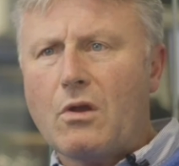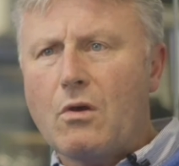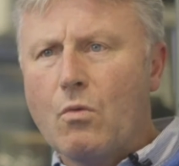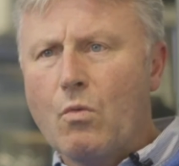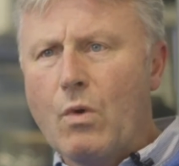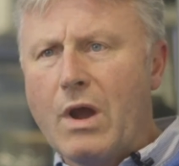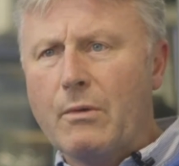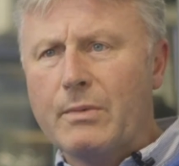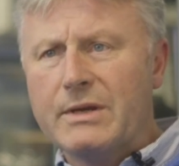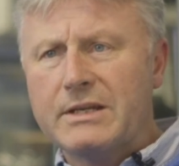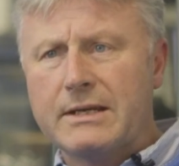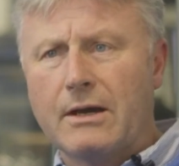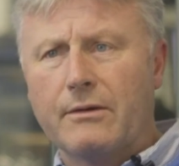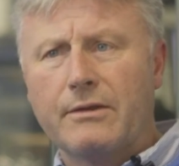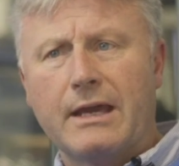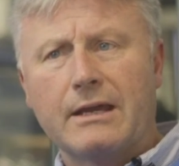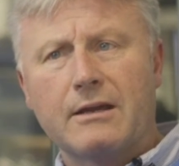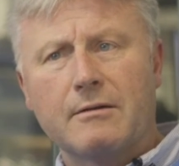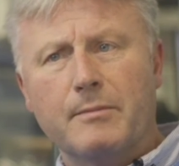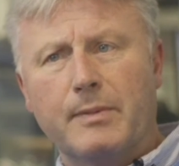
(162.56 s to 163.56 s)
where we sell
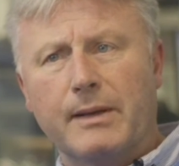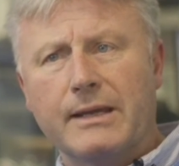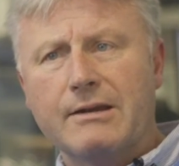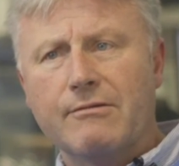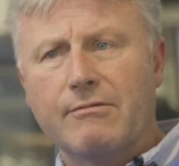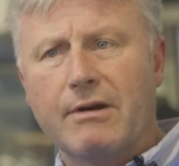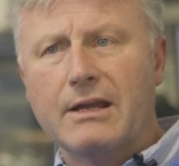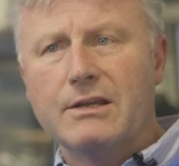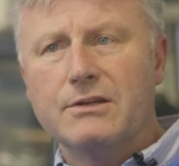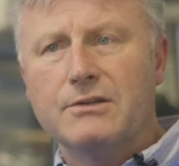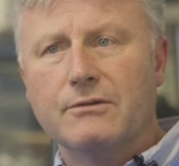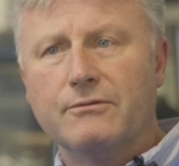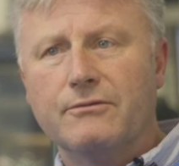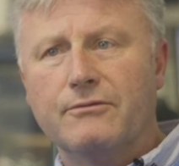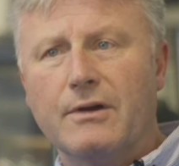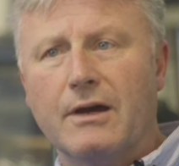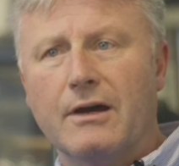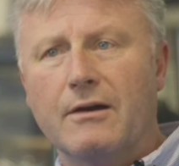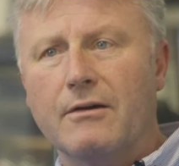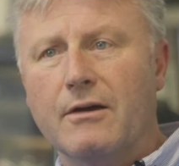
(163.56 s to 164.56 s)
their complete range
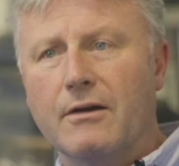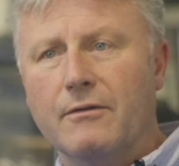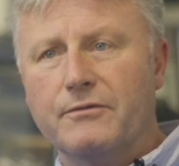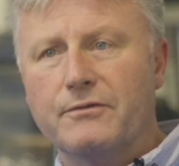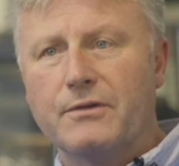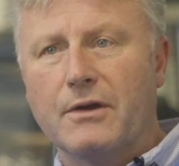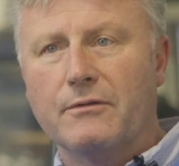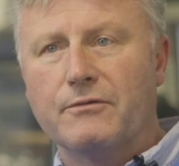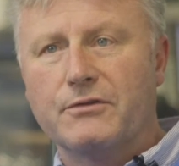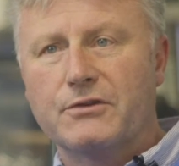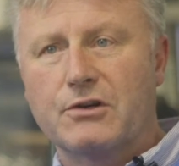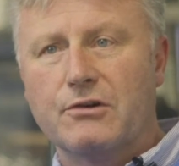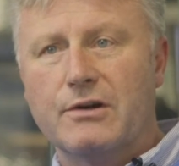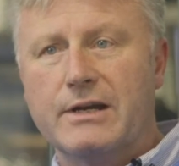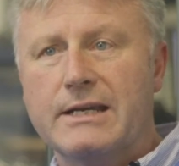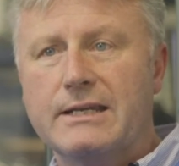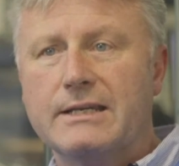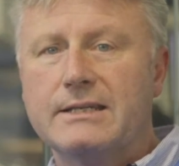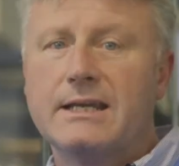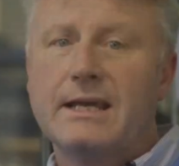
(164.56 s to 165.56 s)
of
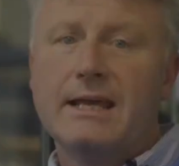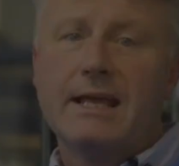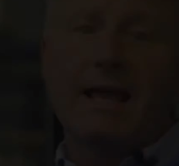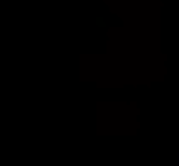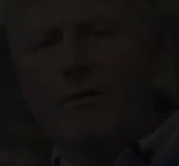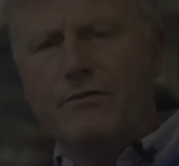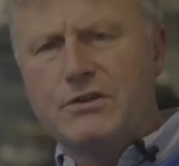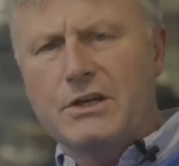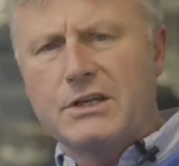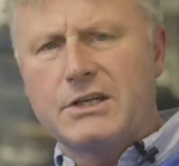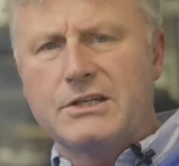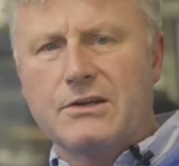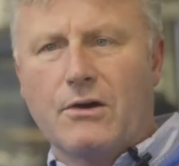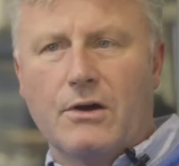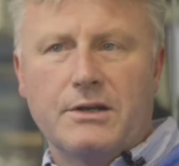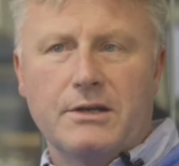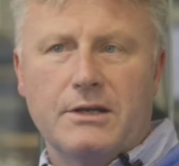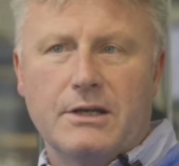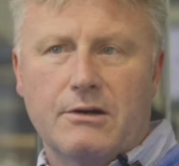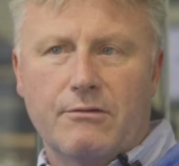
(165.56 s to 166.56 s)
screens. We've just
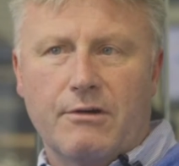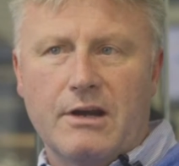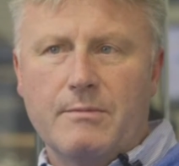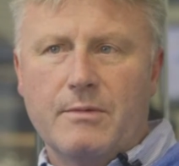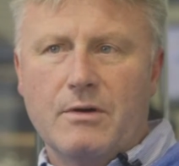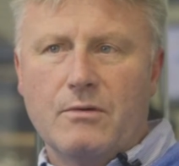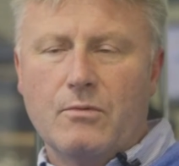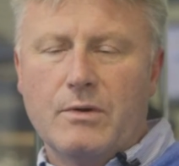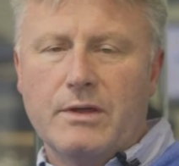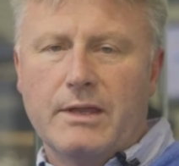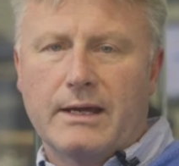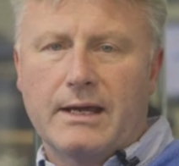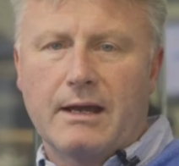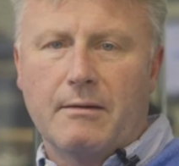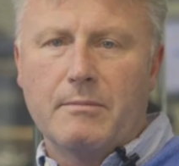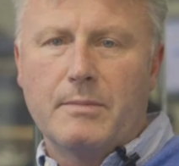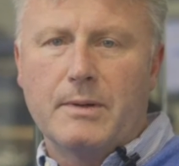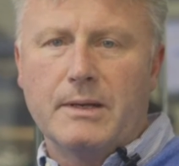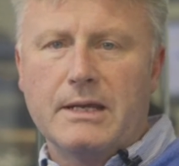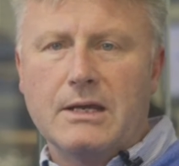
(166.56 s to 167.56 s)
signed an agreement with a
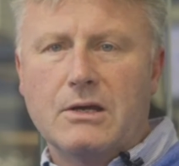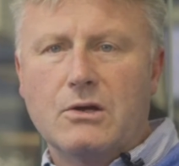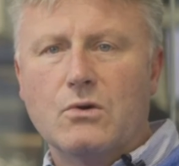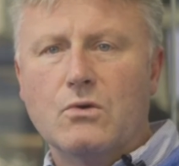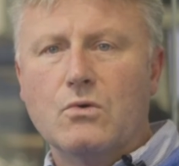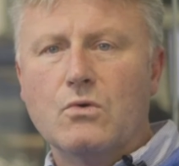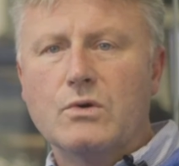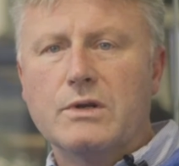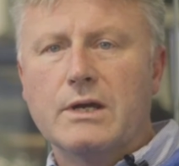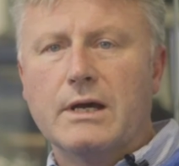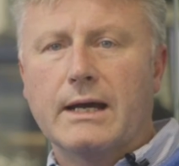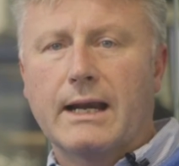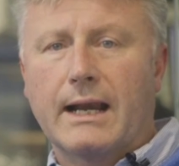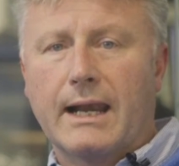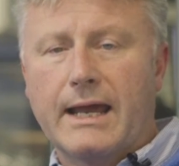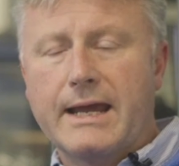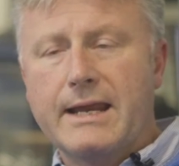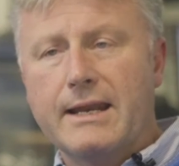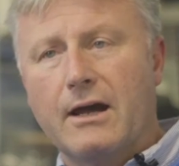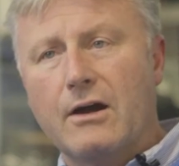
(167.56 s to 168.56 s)
company called
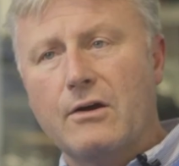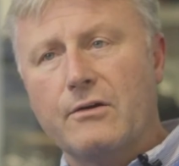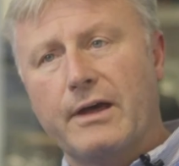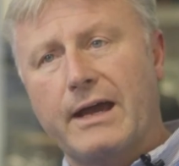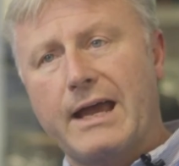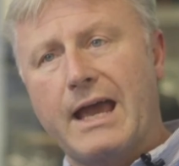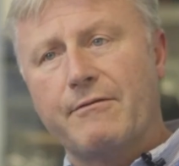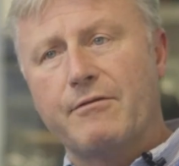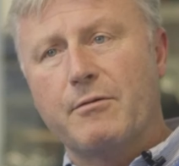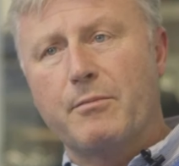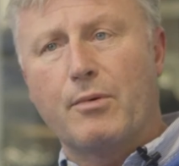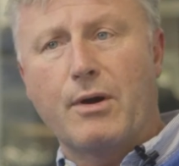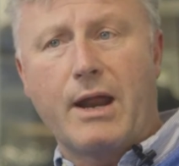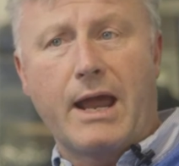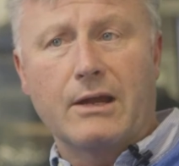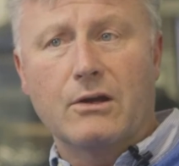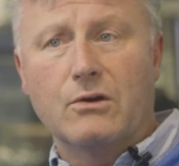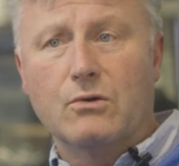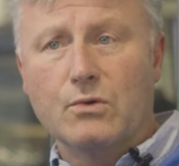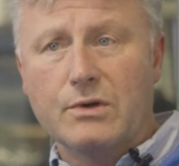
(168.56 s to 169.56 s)
Clado. They have a
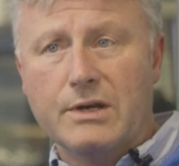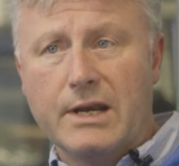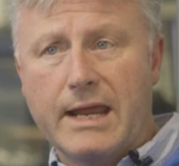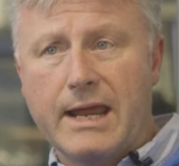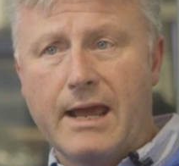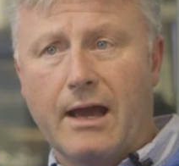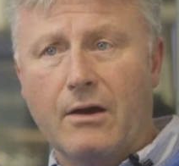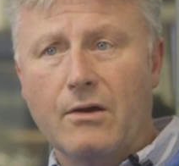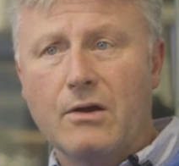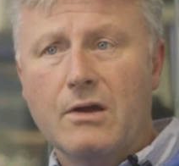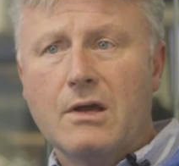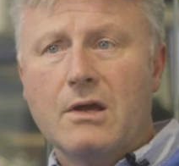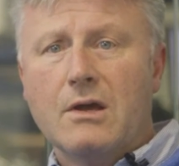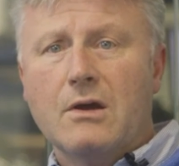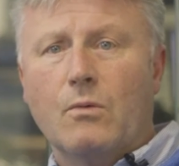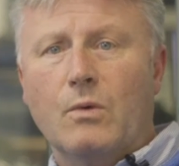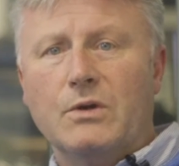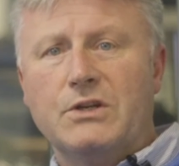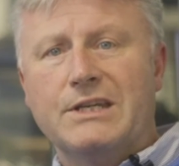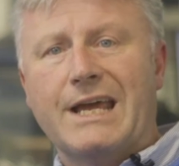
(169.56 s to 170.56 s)
brand called Neo,
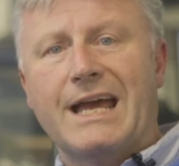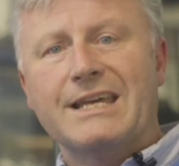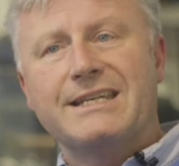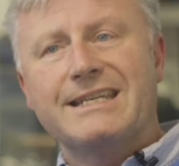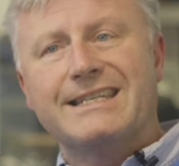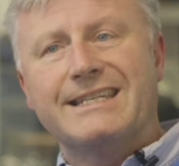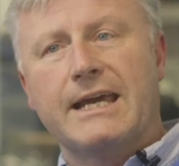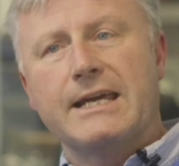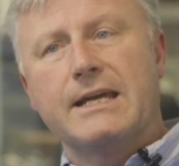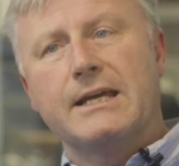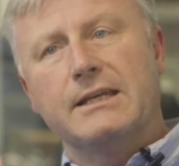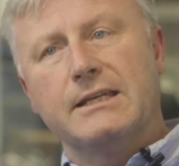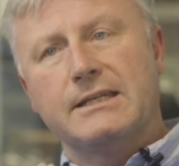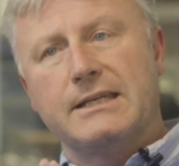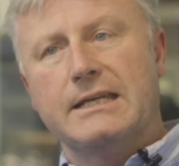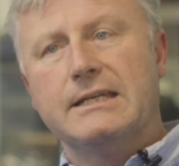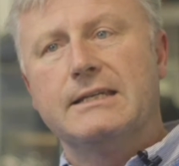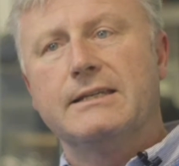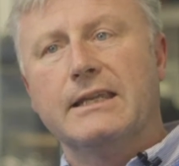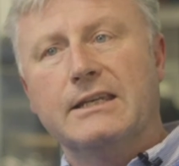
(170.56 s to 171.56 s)
which is actually taking
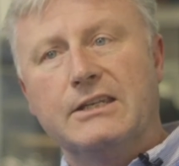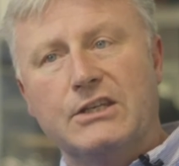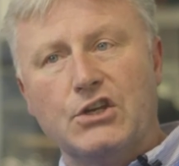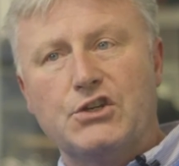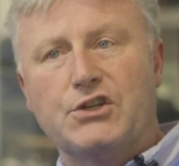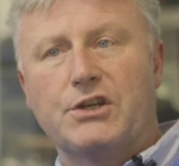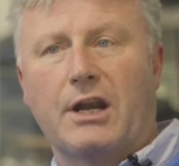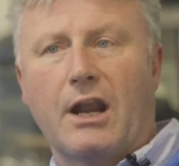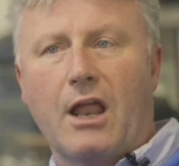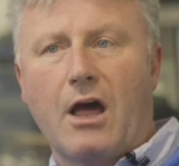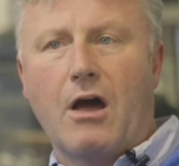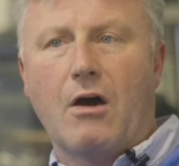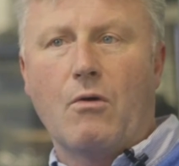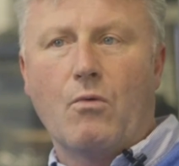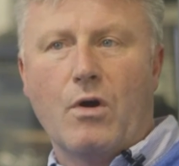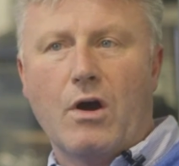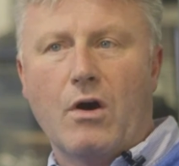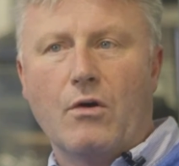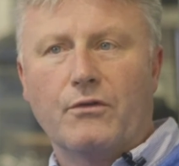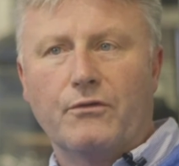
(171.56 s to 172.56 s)
us into the digital
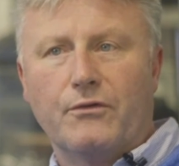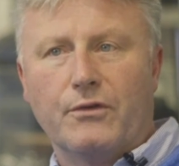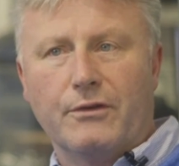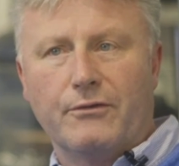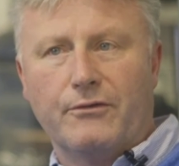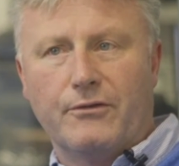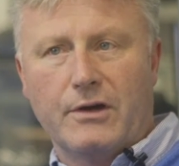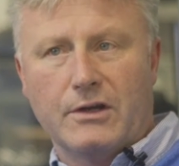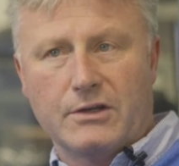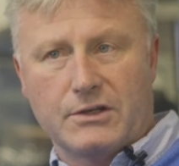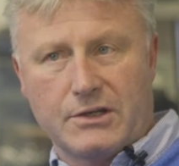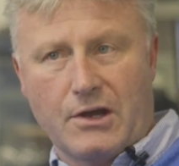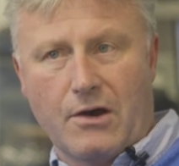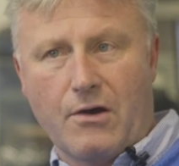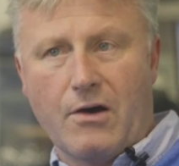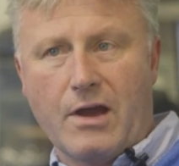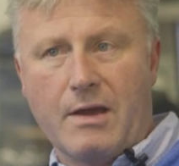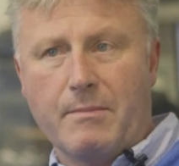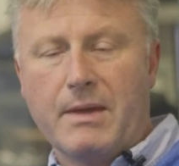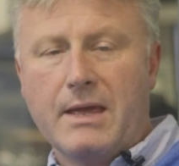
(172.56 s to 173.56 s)
art world for the first
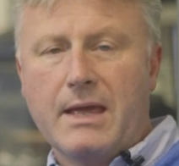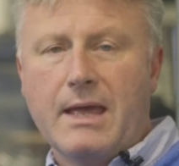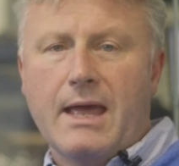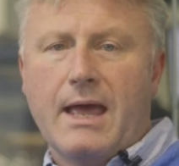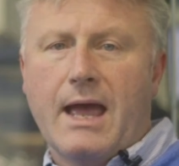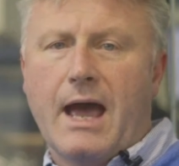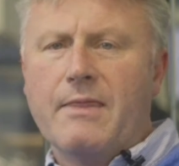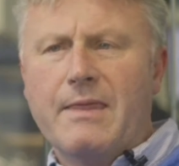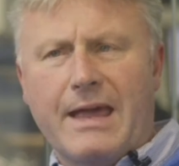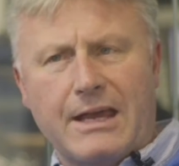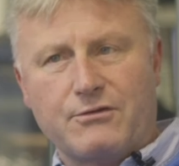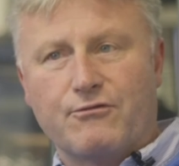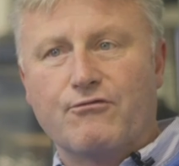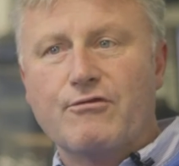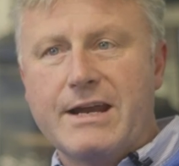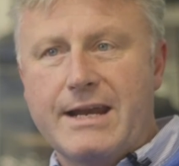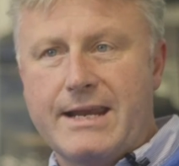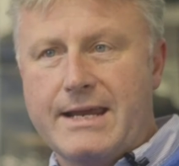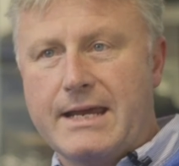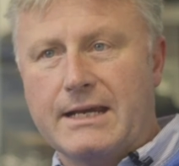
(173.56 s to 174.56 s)
time. And that's
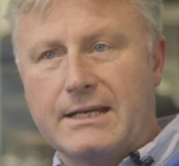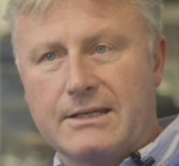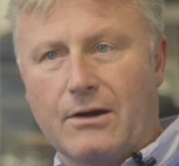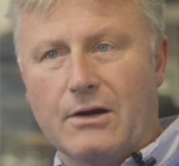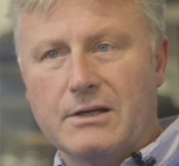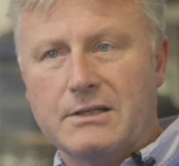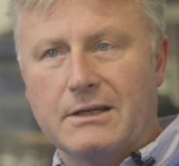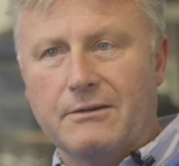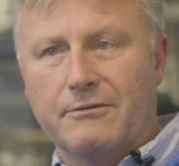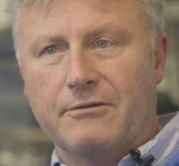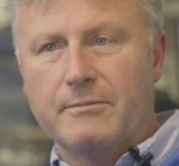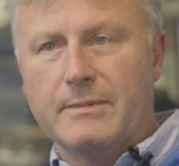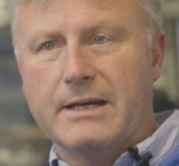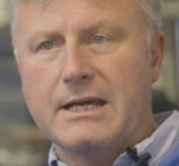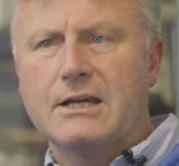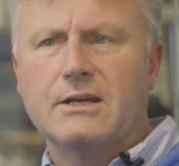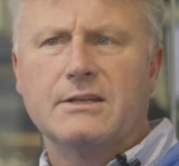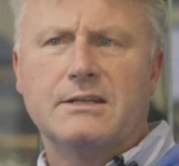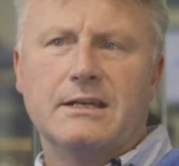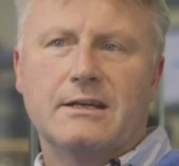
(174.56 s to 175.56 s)
really exciting for me
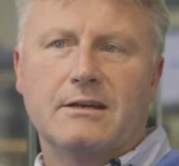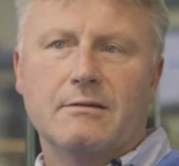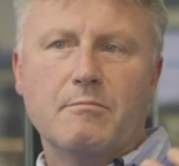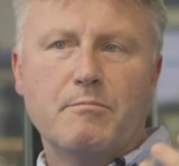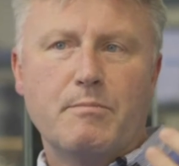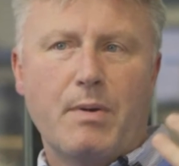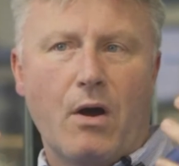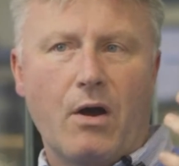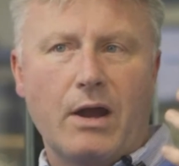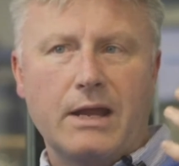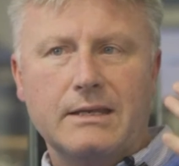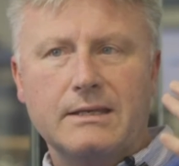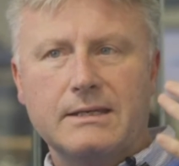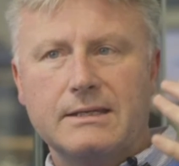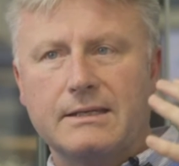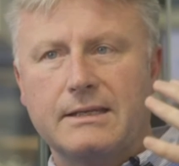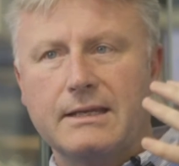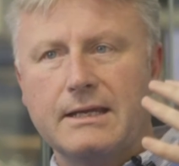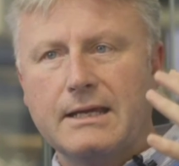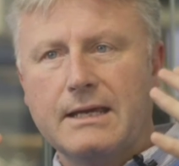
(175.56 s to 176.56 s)
because it
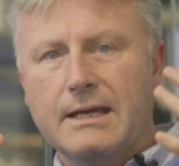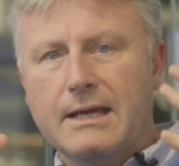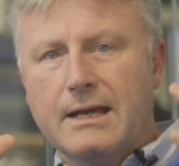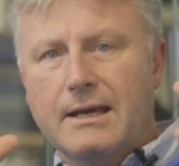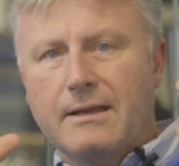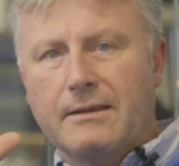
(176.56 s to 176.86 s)
combines the